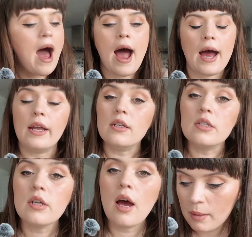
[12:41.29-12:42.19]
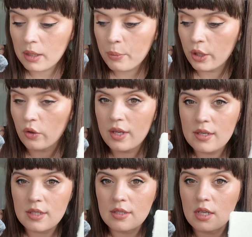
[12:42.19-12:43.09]
And I'm going to print on
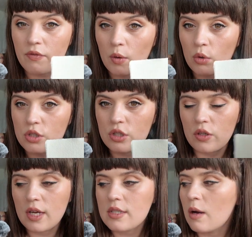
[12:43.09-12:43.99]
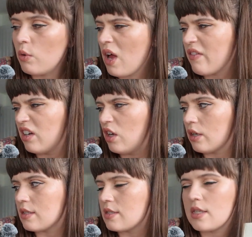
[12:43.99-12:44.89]
this and see if I want to do this. I will have a
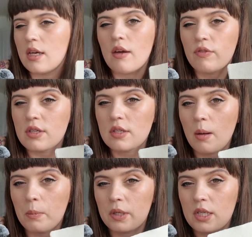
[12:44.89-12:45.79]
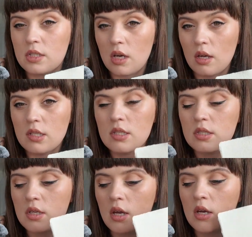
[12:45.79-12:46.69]
look and see if this company
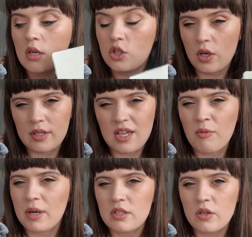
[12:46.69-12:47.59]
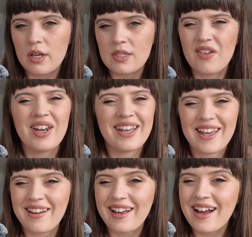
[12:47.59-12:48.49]
does 297 by 297.
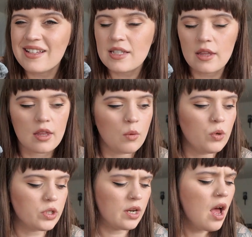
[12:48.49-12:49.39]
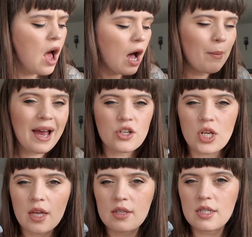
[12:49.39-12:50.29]
Again, I can't see that they wouldn't. I might
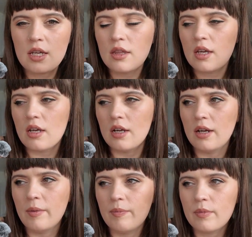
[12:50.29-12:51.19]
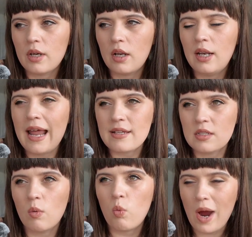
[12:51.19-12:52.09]
actually get this in the
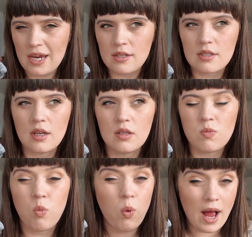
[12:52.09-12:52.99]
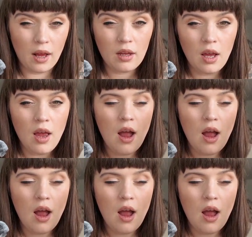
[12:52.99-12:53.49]
lesser weight as well.